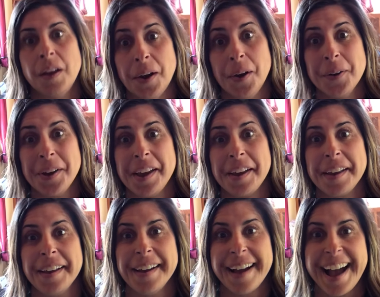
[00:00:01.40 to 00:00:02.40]
Okay,
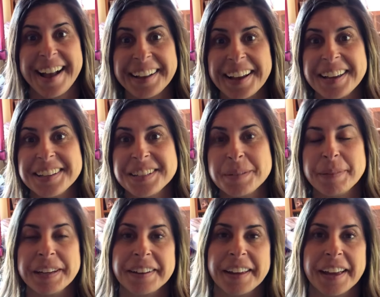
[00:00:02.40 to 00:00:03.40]
hi guys,
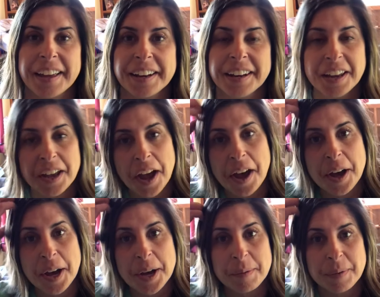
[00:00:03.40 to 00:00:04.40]
me again.
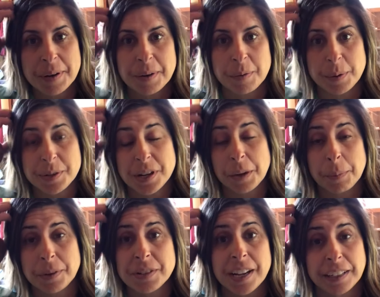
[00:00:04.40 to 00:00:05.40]
We were talking
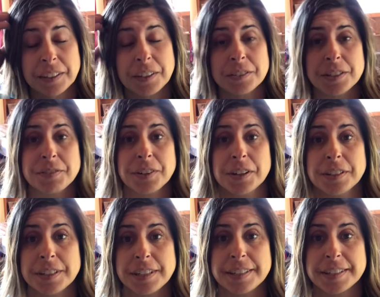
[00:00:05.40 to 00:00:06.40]
about technical
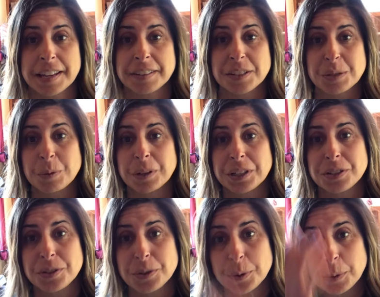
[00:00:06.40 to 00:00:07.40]
difficulties on this morning's
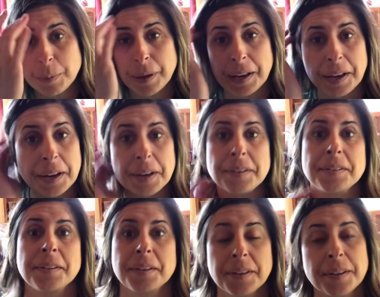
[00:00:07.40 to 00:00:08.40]
Zoom, and
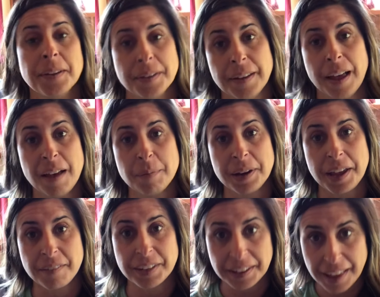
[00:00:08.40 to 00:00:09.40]
I've been
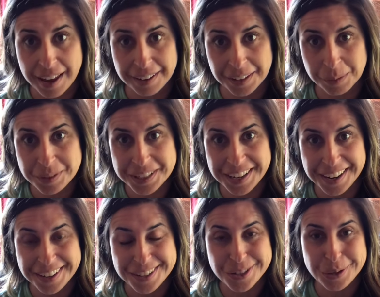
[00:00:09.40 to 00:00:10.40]
having a lot of them today,
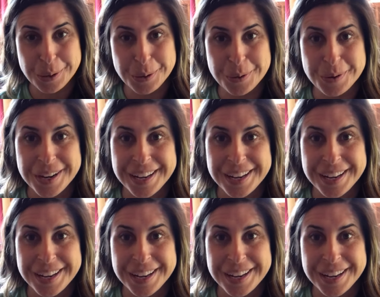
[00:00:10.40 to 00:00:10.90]
so